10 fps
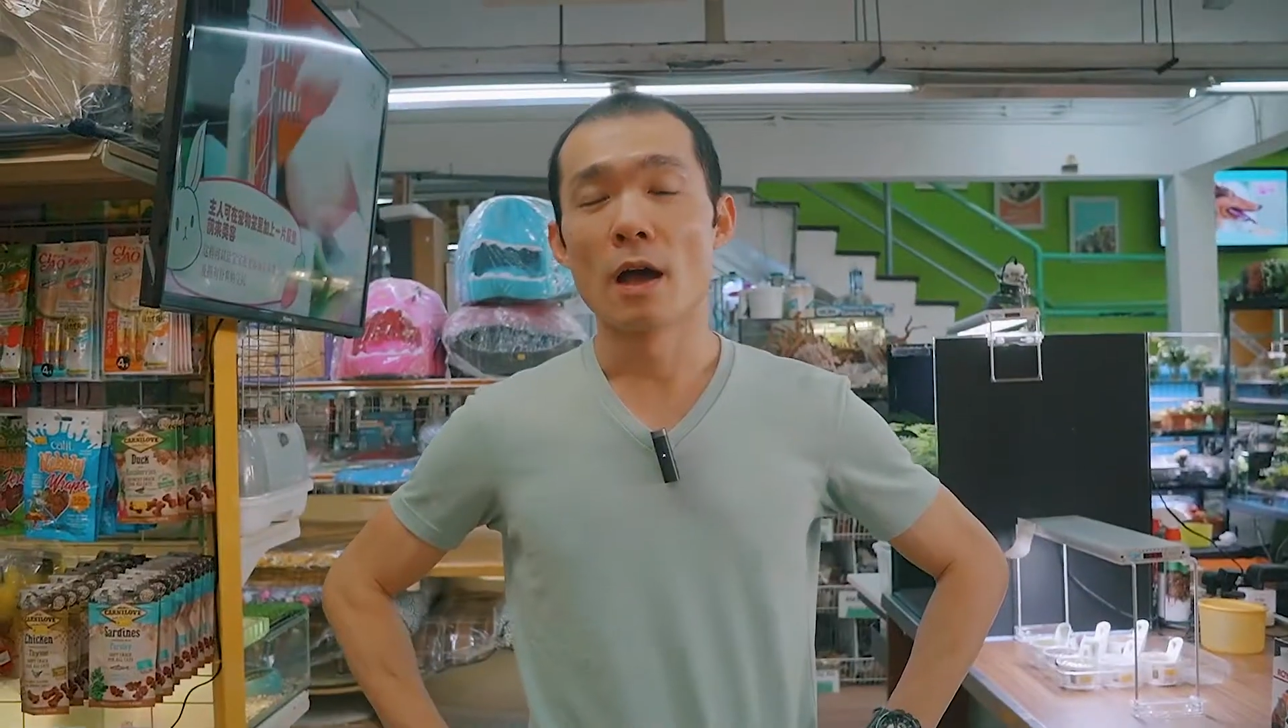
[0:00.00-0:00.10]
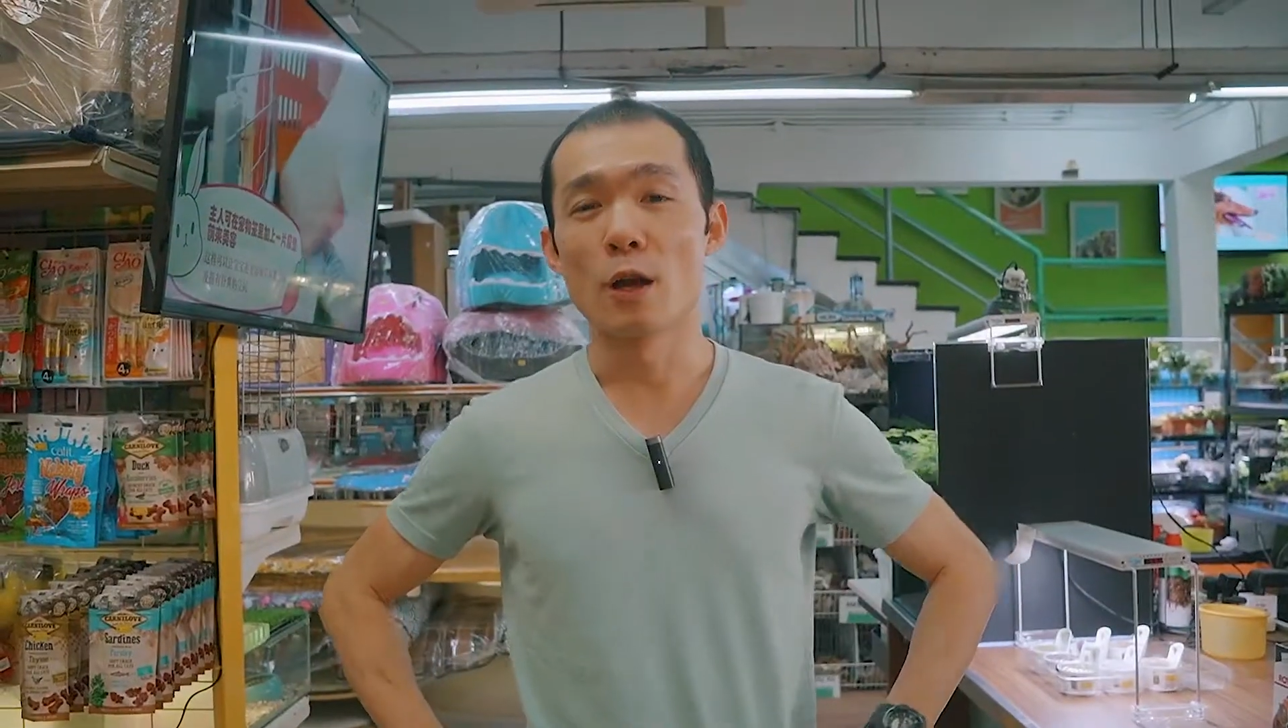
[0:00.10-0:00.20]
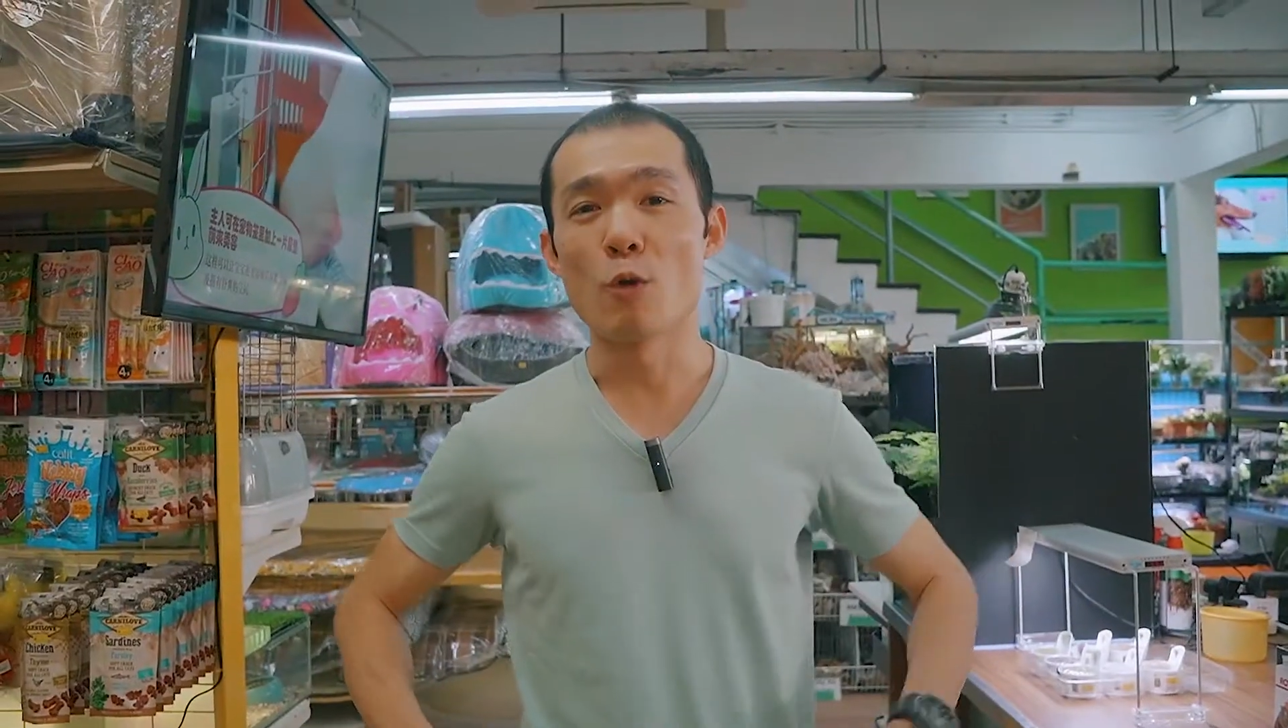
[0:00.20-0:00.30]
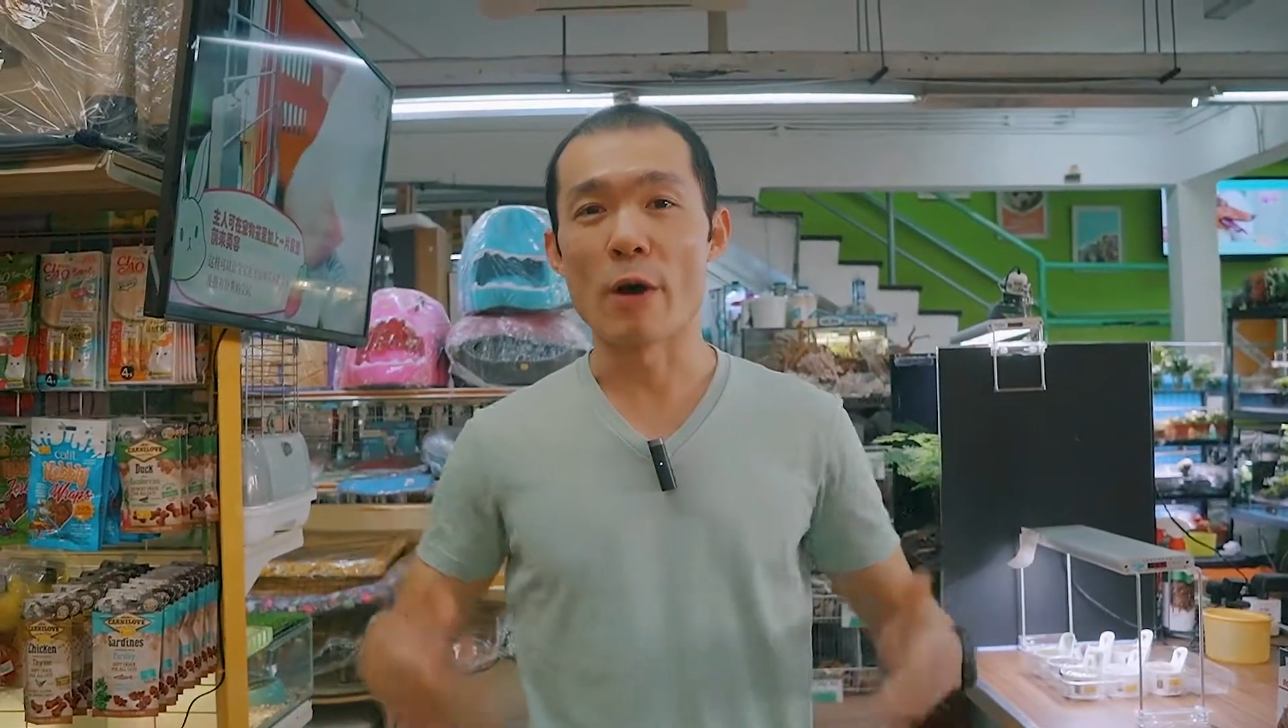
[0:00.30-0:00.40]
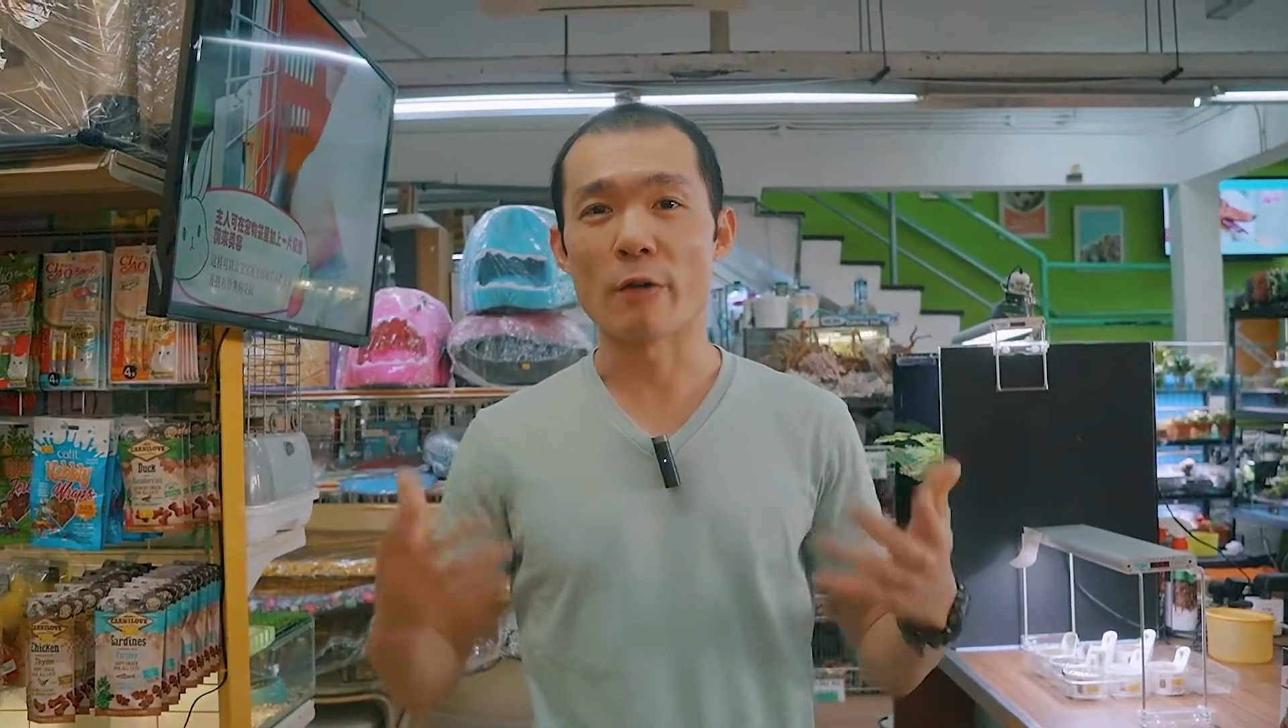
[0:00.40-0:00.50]

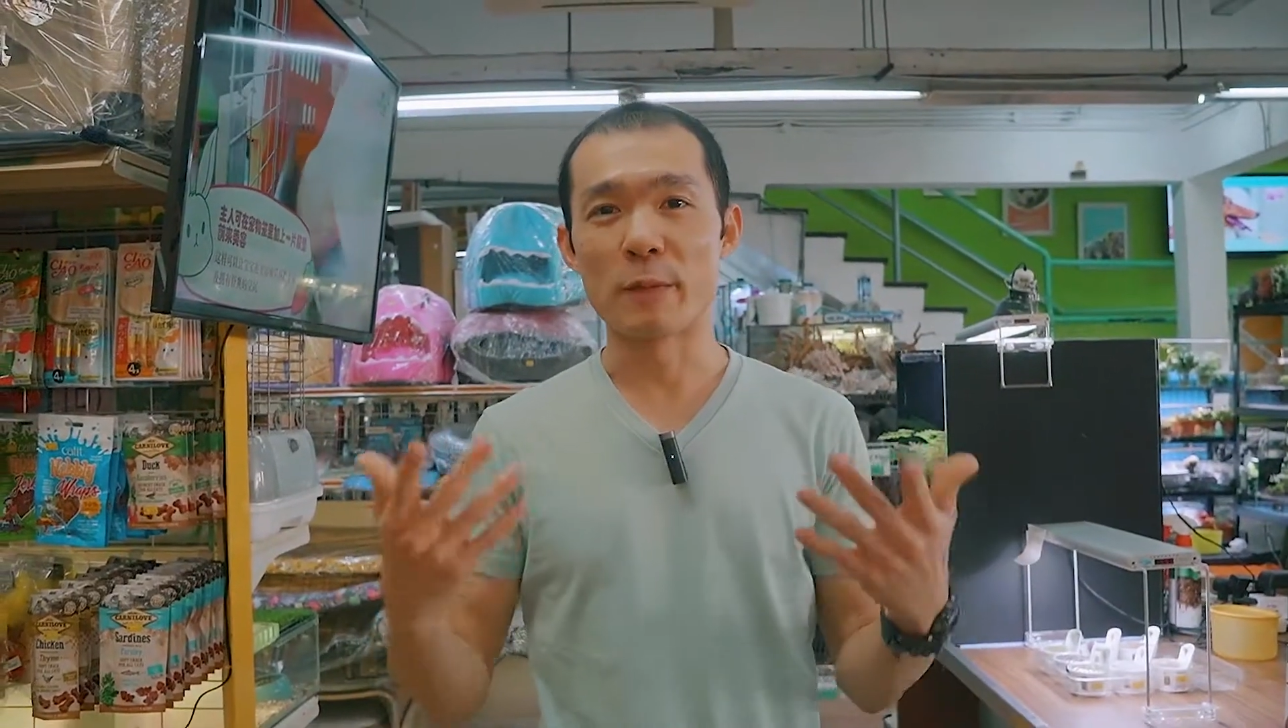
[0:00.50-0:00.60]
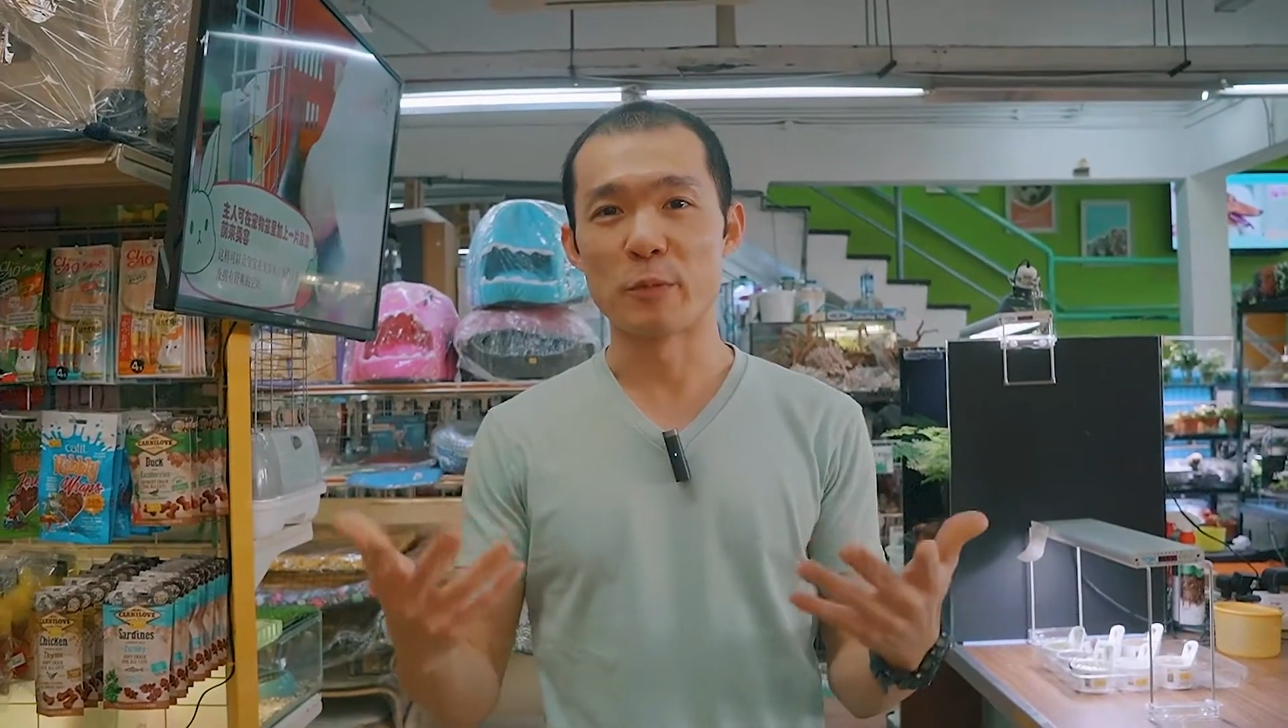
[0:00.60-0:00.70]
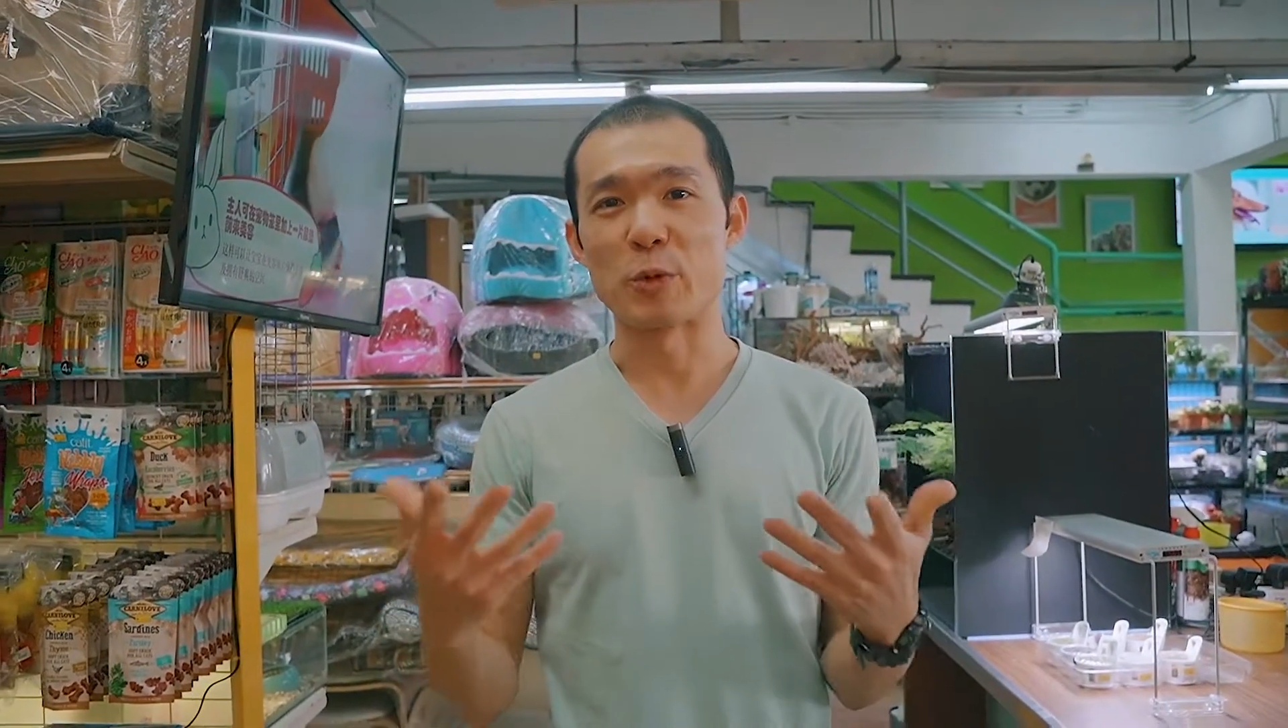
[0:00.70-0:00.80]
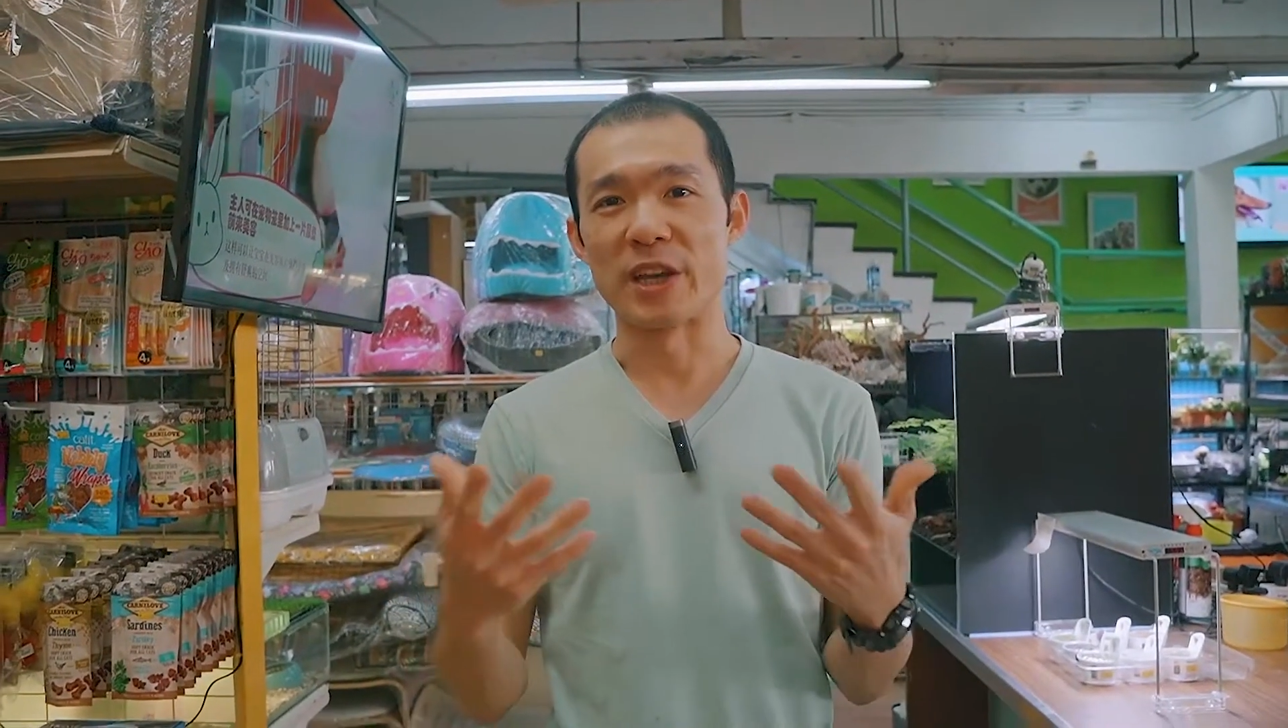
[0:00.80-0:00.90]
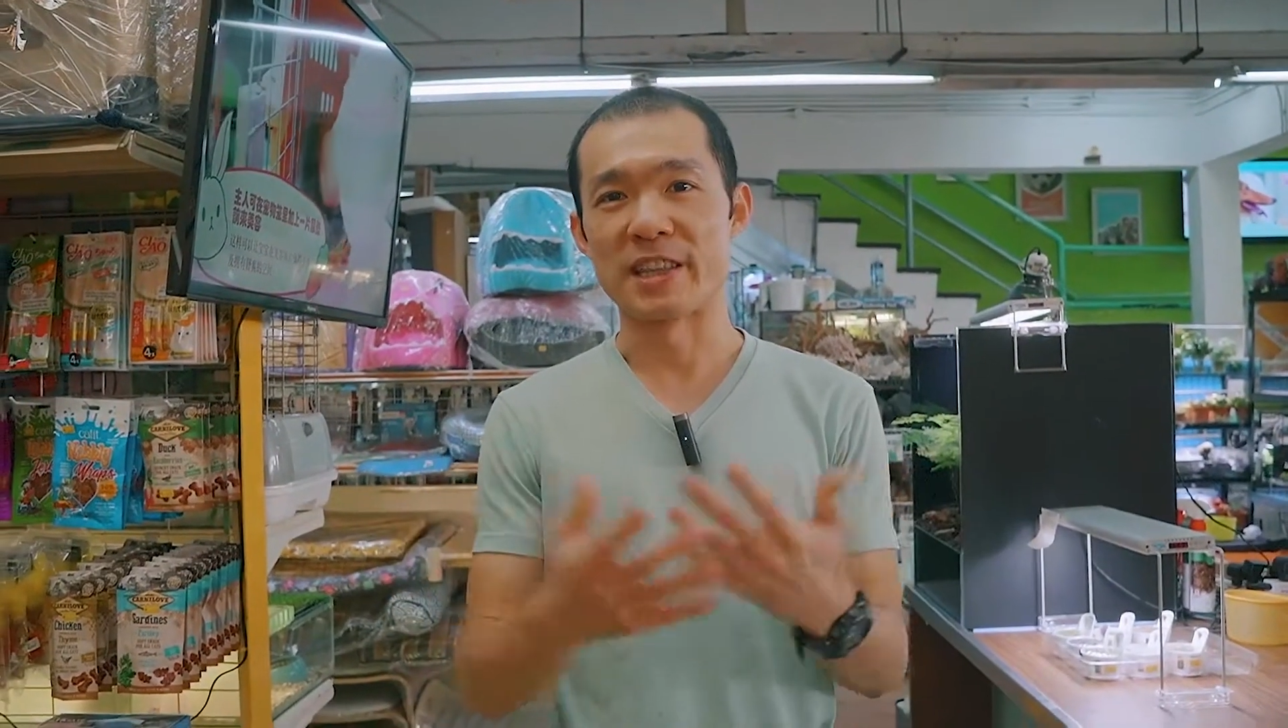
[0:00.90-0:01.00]
Hello, welcome to